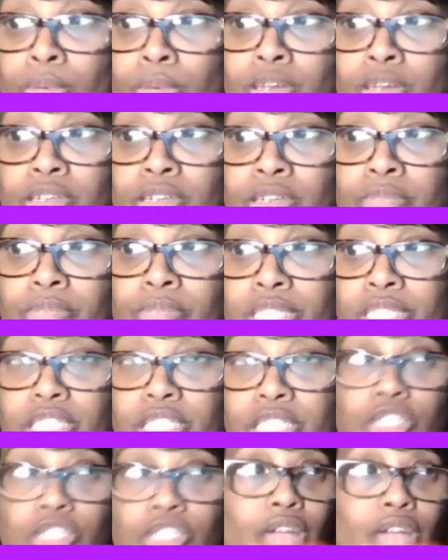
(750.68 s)
you're building a
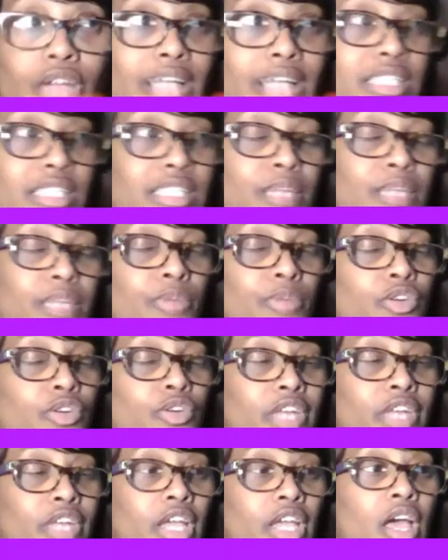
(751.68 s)
business, you're actually
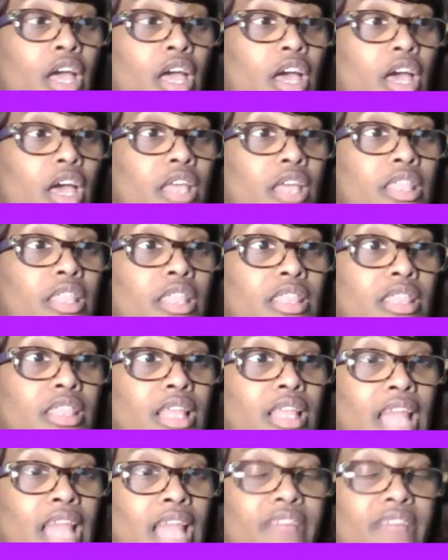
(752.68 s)
building
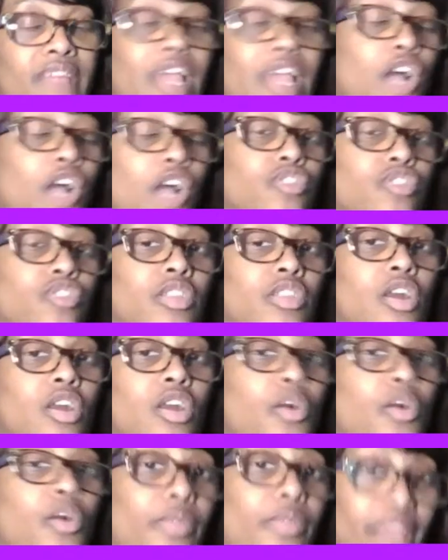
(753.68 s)
the life that goes
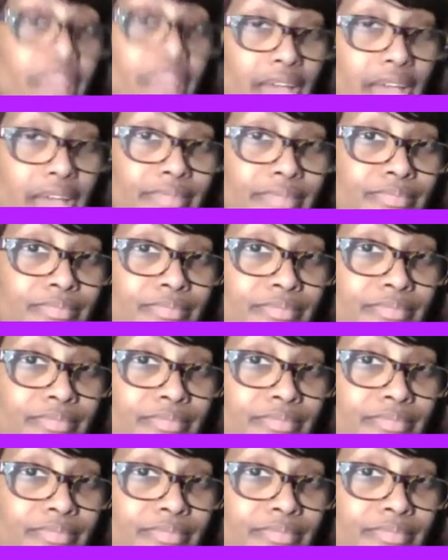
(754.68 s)
along with that.